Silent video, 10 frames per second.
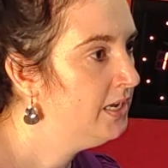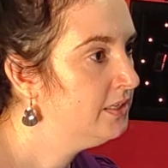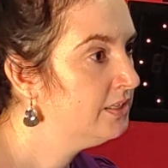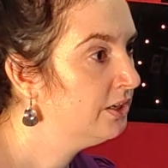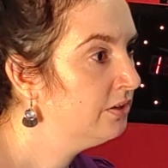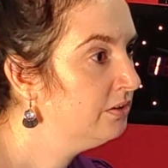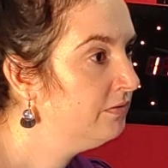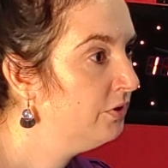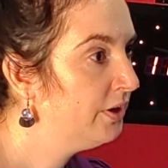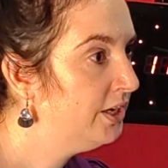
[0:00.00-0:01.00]
And
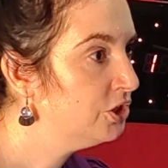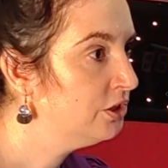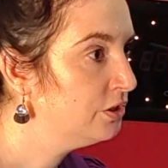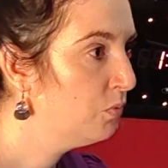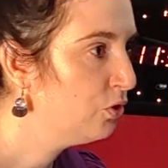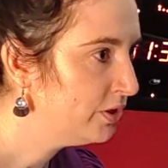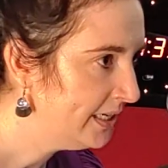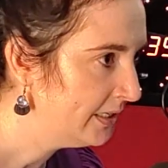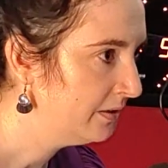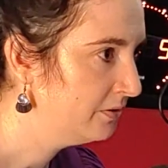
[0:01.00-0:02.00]
technical and vocational is more your
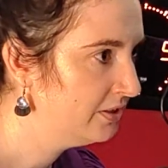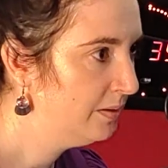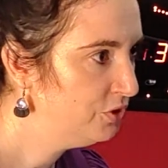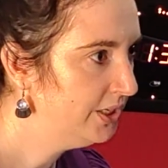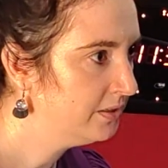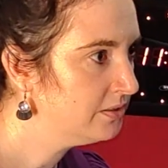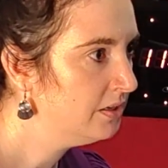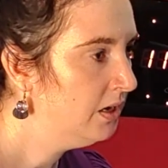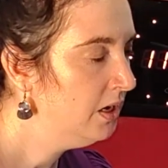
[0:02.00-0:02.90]
technical subjects.